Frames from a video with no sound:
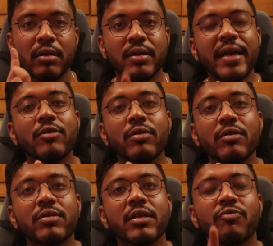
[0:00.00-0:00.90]
Try to
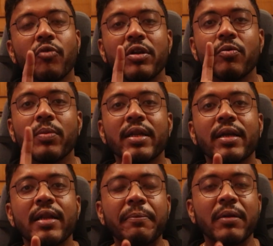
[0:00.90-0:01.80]
use it when you're
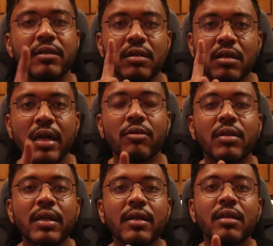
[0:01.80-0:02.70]
building an application. Try to
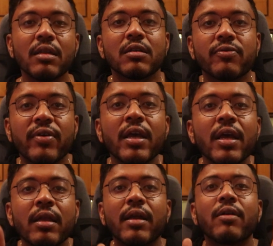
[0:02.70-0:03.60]
think in this way,
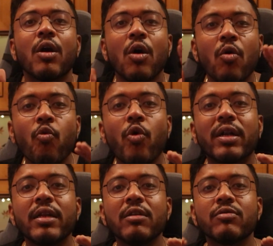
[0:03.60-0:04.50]
that
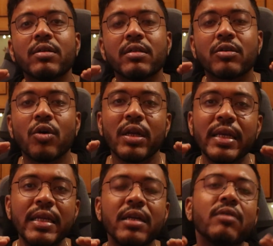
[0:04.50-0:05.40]
what a user is going
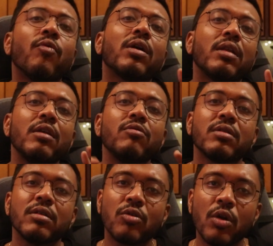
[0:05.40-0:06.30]
to need, what the
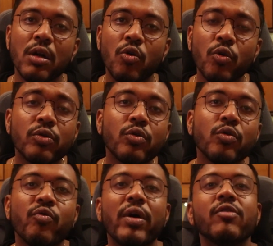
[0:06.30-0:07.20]
user is going to go
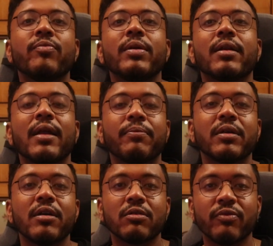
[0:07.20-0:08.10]
through while you build an
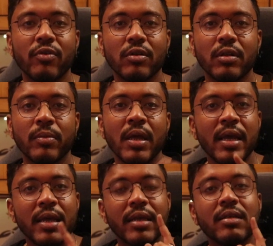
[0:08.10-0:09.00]
application for them.
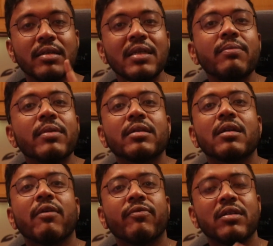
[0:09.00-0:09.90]
Is it seamless
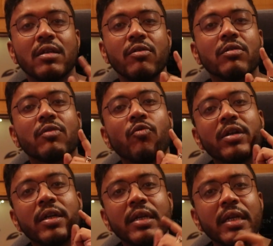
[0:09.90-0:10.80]
enough? Is the user
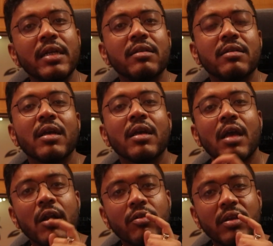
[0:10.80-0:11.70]
what it needs?
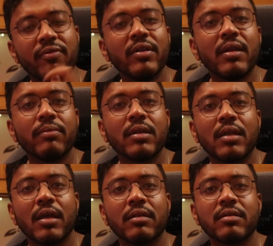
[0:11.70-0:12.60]
Are you giving them the
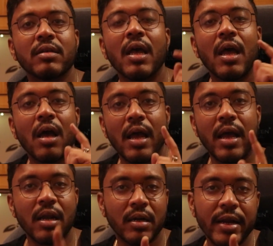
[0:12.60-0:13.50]
things?
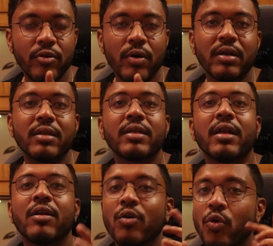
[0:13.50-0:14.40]
And try to
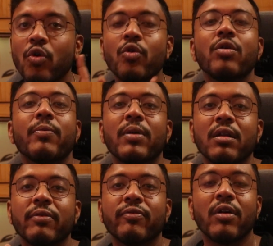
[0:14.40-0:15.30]
understand who you are
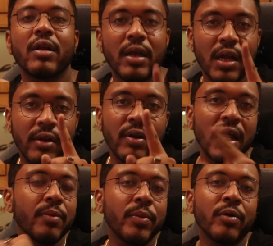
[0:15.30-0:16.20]
building for. It will
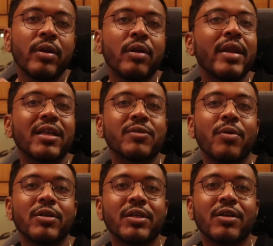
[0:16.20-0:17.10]
help you in the next
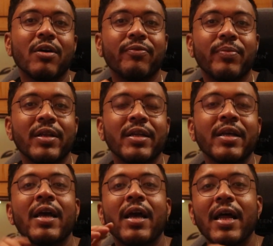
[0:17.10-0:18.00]
project of building
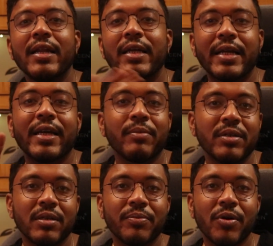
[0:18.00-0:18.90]
a great
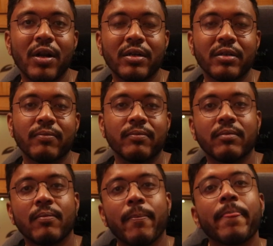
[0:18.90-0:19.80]
amazing product.
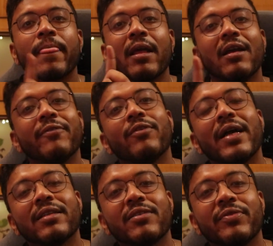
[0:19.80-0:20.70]
If you
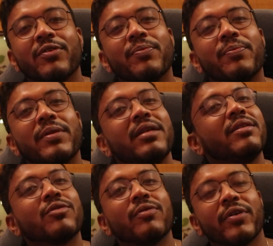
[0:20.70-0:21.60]
like this video,
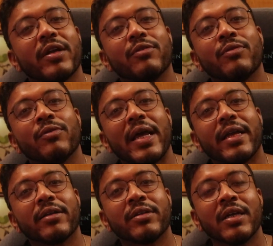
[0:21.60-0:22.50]
please don't forget to
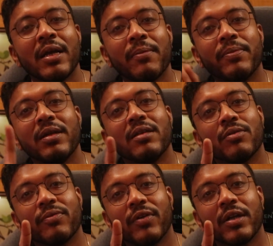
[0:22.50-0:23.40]
like it. Please
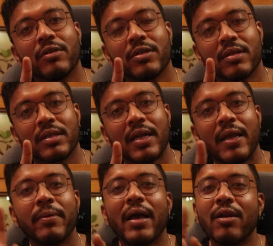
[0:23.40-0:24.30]
don't forget to
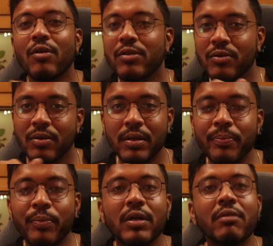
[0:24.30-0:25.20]
subscribe and also
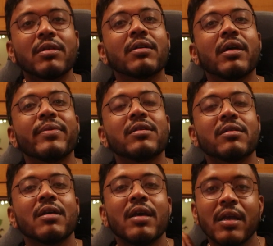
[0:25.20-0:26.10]
put down some
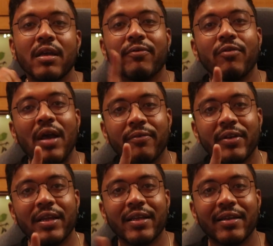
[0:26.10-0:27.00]
comments if you have
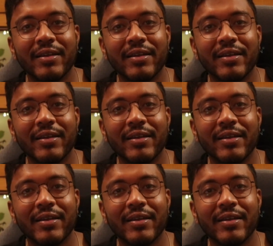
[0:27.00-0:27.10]
any.